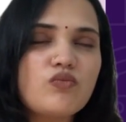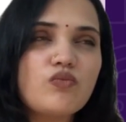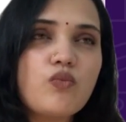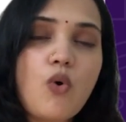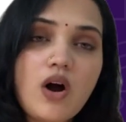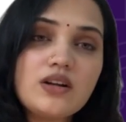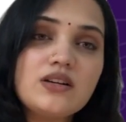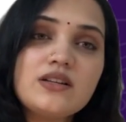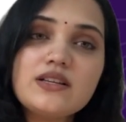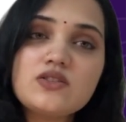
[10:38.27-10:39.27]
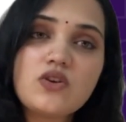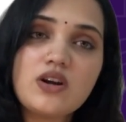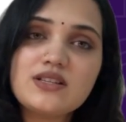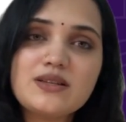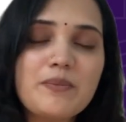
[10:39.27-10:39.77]
Water is
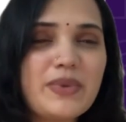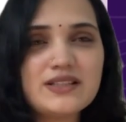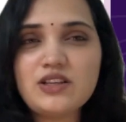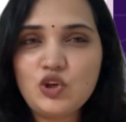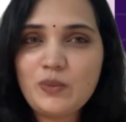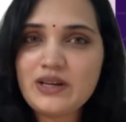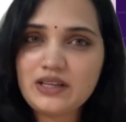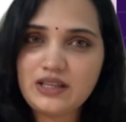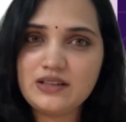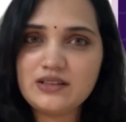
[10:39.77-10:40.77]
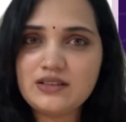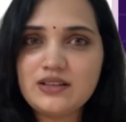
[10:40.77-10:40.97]
not just a basic human need.